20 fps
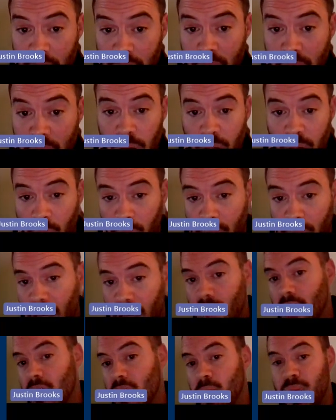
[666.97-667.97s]
So you'll get
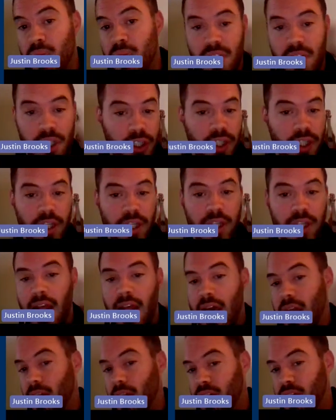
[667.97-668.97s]
your position and
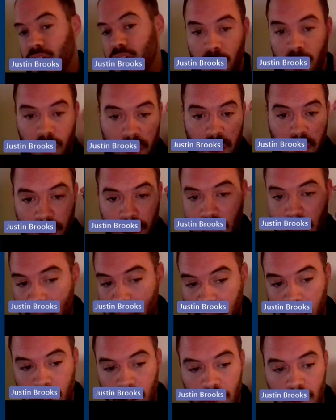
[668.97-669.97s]
attitude and
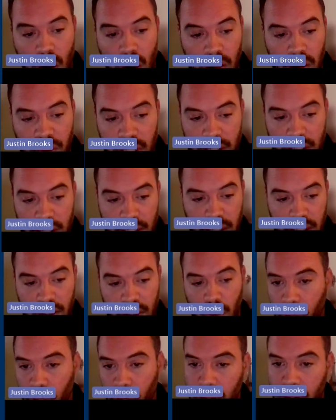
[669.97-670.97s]
heading, all of these things in
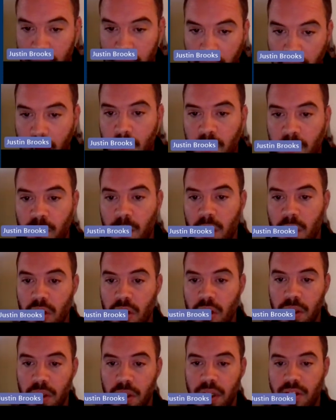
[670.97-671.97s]
real time. So
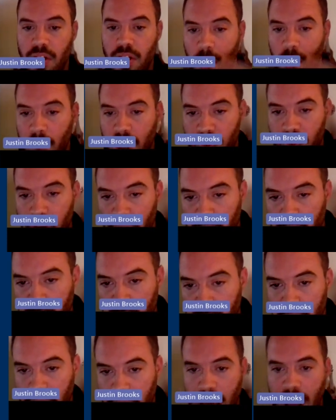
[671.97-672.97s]
you can determine if you're
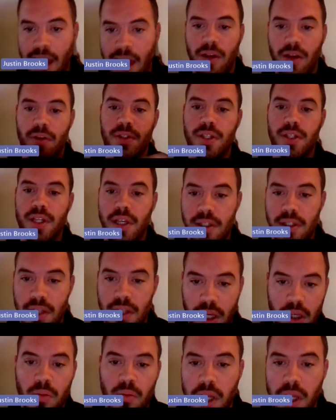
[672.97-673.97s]
getting the accuracies
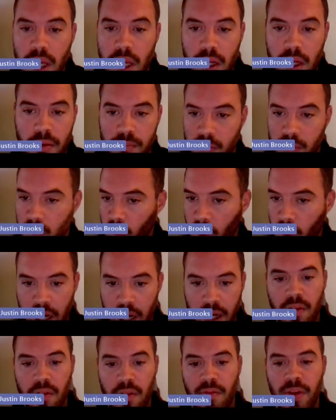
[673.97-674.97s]
that you need right
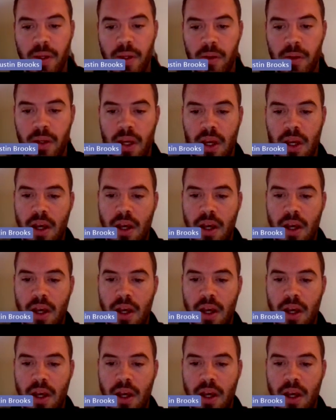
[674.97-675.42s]
in the field.